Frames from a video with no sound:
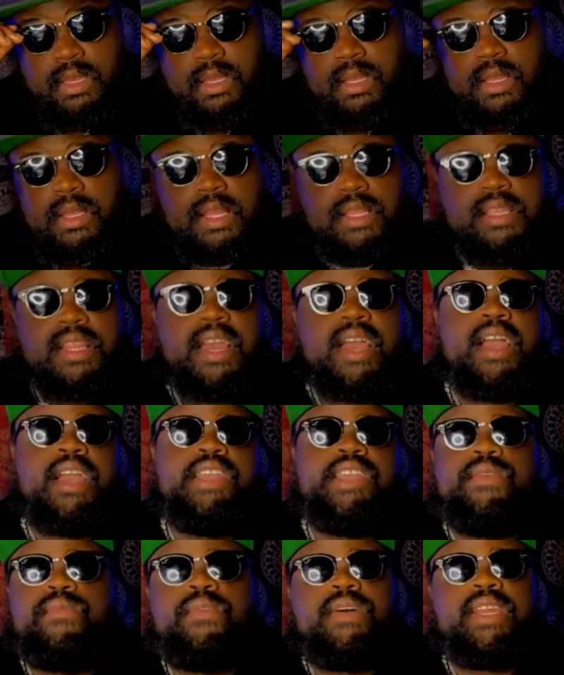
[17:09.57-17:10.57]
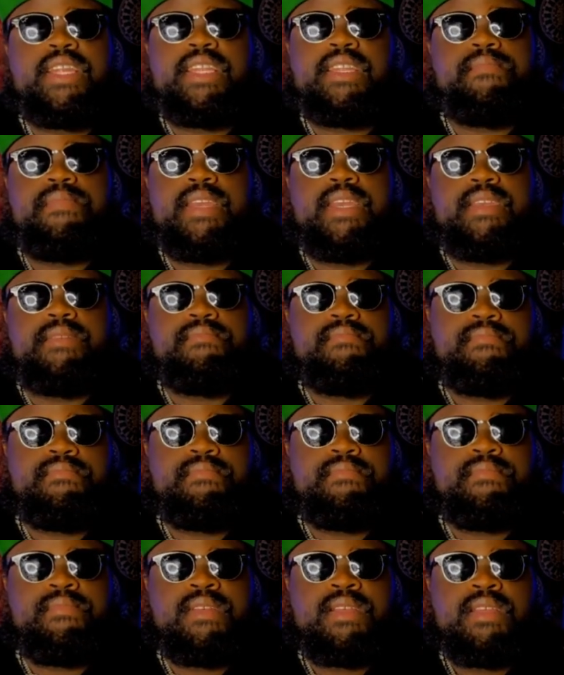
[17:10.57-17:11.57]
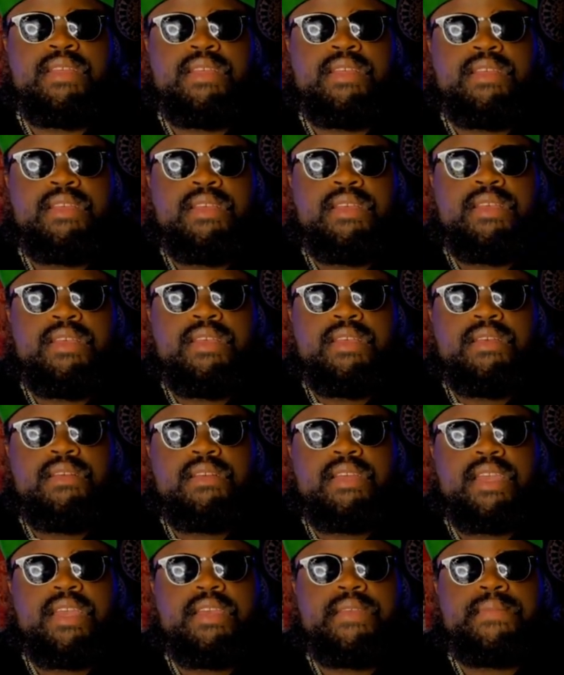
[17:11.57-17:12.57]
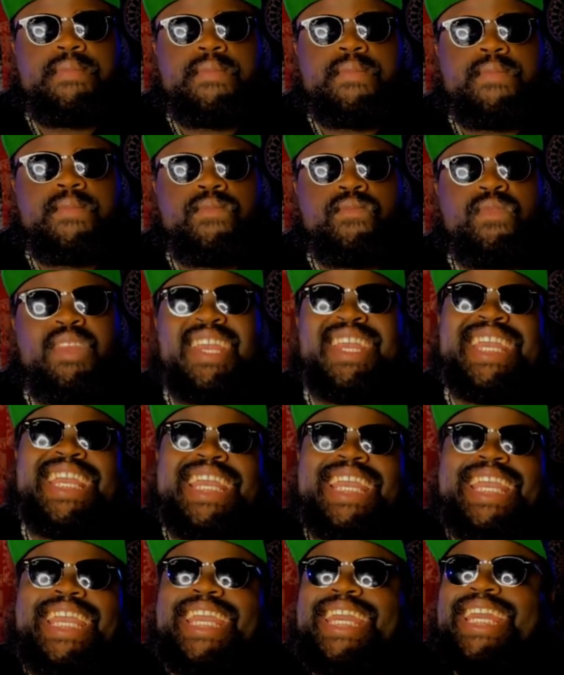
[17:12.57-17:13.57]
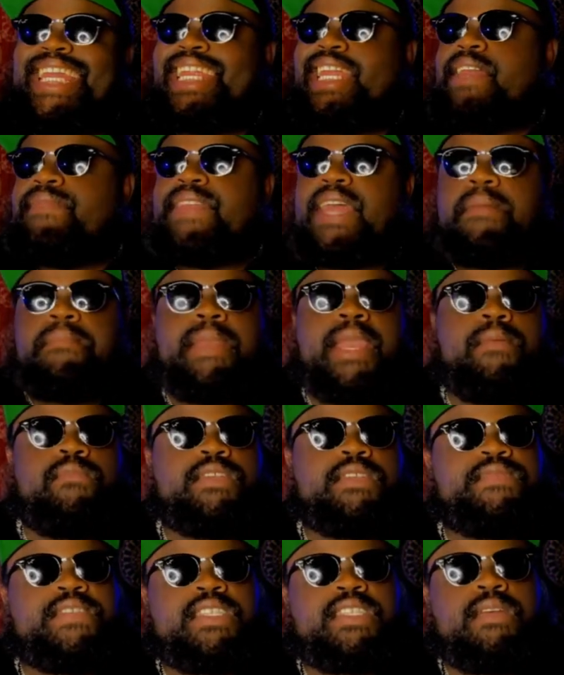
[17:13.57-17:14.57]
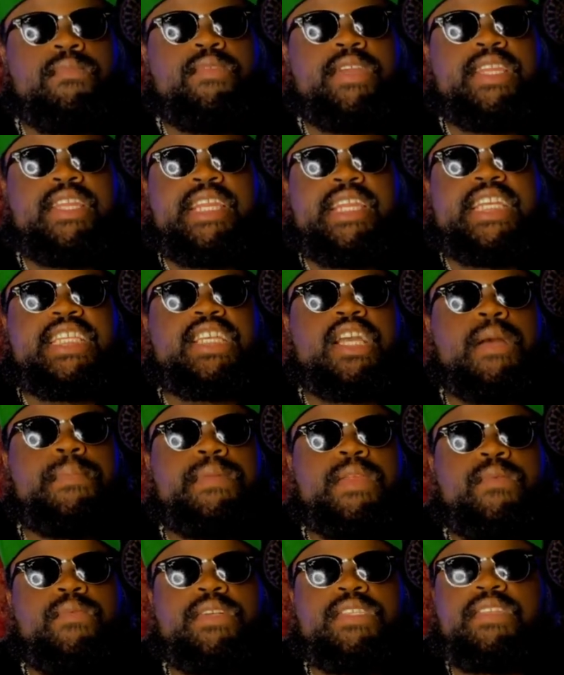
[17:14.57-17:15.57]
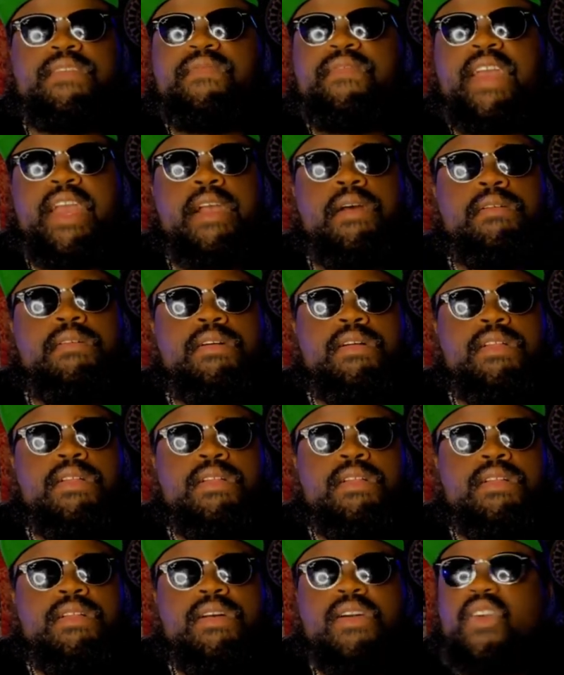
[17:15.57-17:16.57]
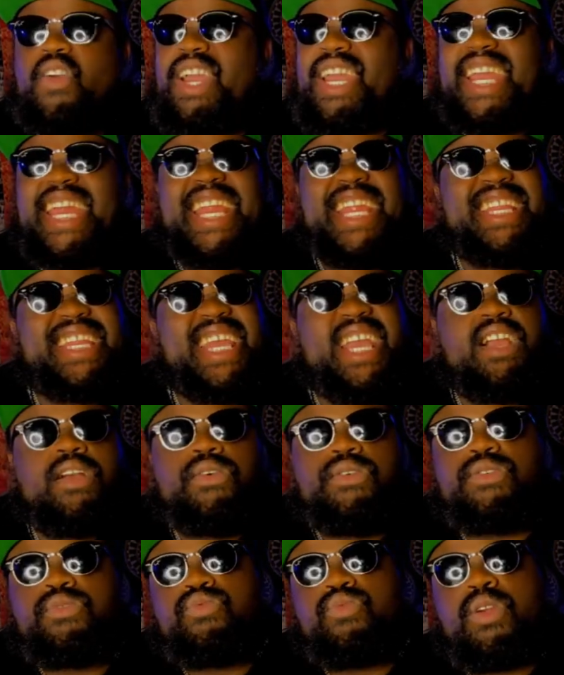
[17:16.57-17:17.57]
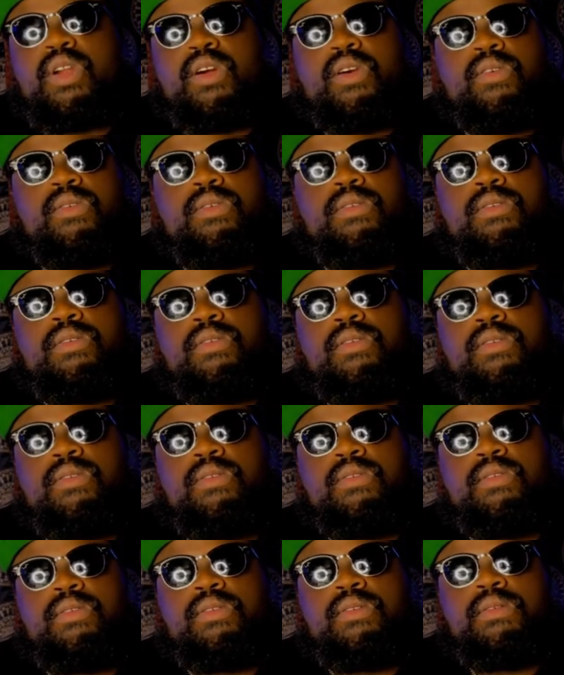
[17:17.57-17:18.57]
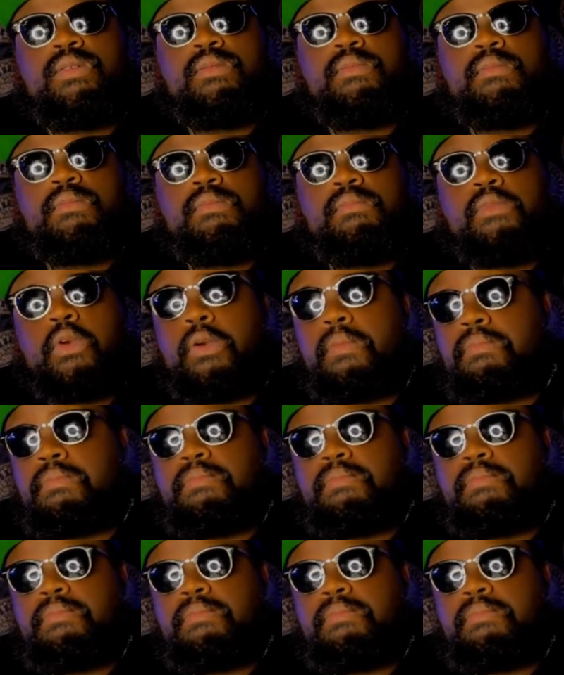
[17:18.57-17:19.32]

That's not how you want it to be. Okay? And if that man was for some reason his company was to fail or anything goes wrong, oh,